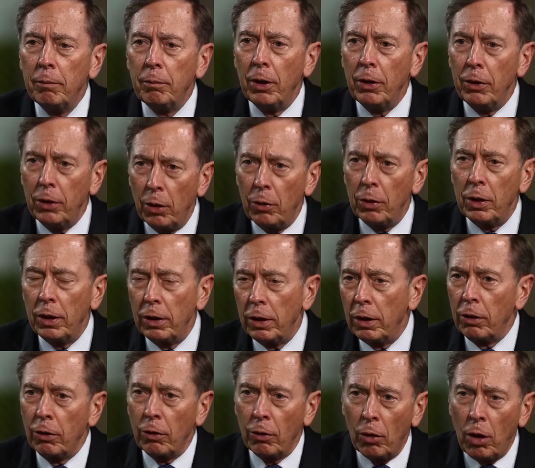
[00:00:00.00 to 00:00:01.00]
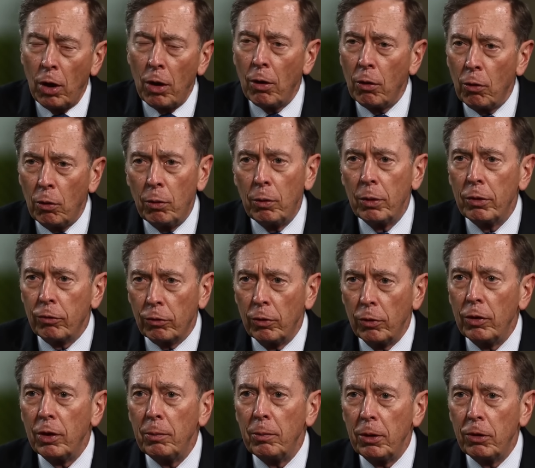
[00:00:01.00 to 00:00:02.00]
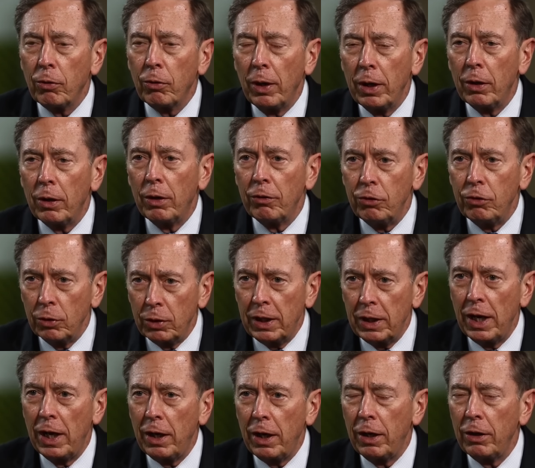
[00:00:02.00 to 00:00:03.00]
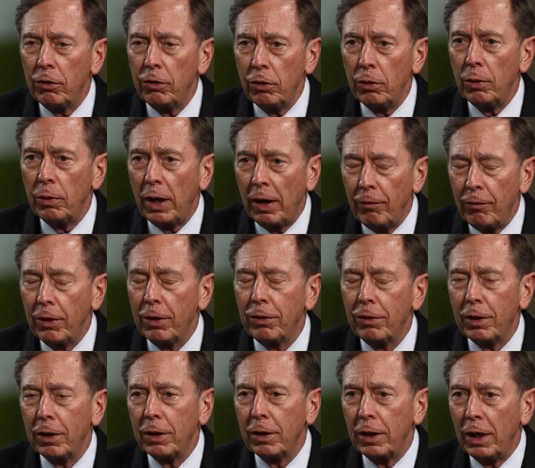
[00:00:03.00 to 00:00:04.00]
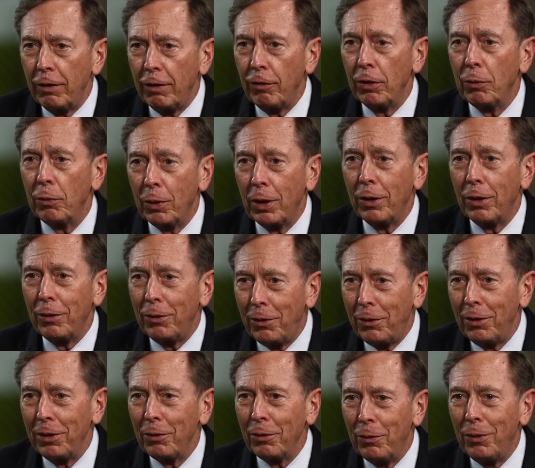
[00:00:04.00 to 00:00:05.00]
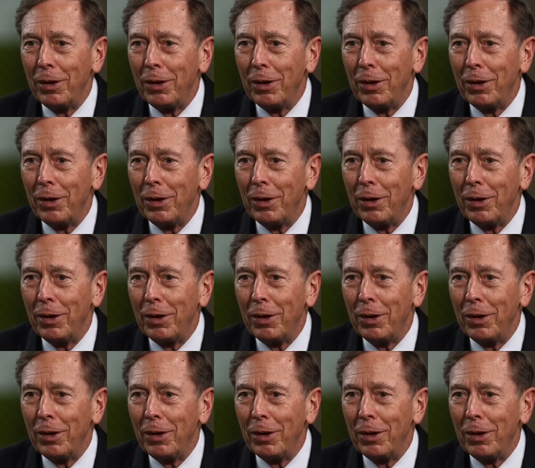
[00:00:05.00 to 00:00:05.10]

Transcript: but noting that there are always going to be trade offs. You cannot do everything everywhere all at